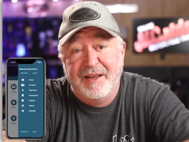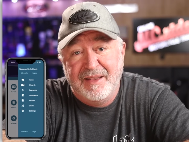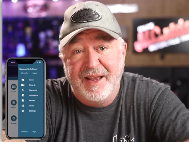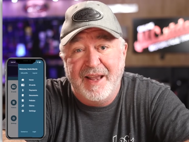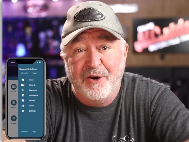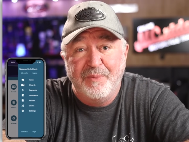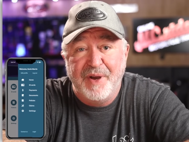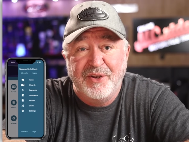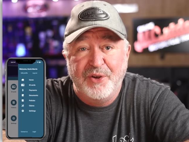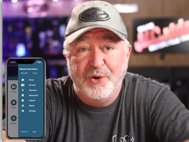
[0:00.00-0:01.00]
that help
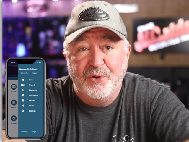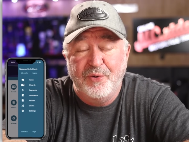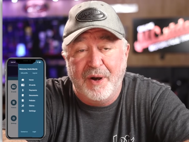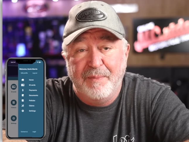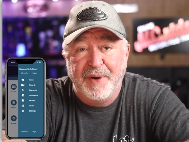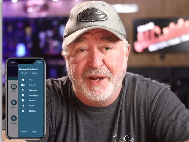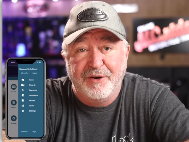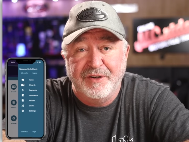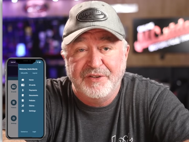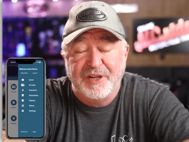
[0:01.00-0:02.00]
make you a
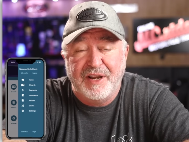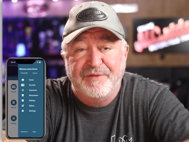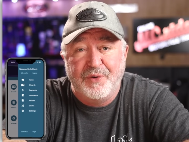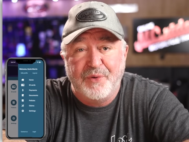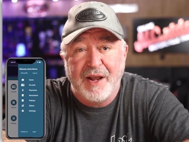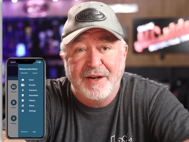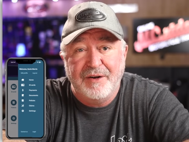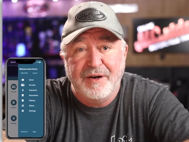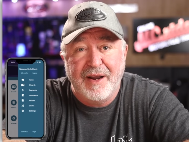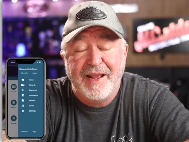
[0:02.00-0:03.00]
better and safer
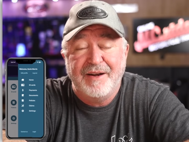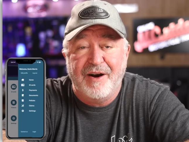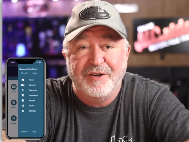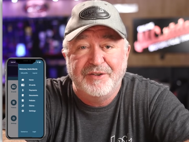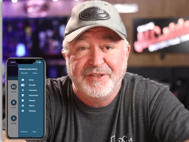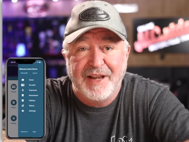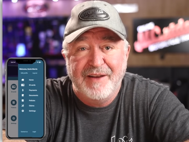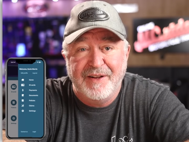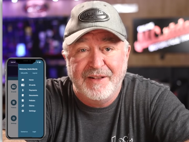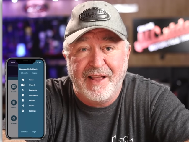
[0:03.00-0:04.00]
rider and are
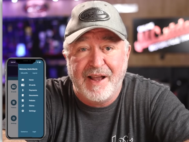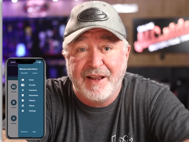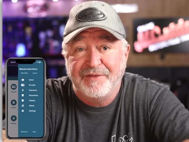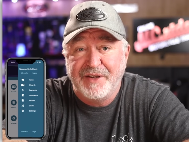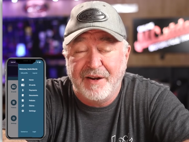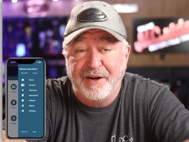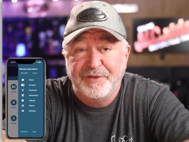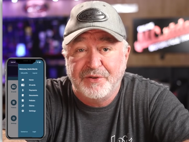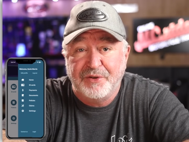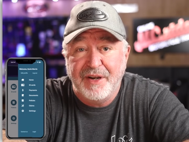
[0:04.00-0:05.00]
saving lives out on
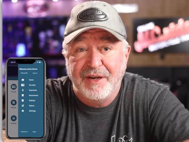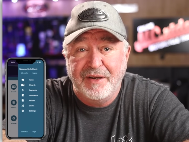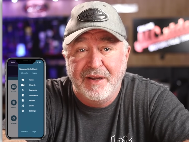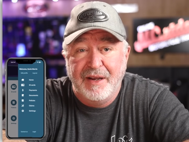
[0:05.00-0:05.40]
the street.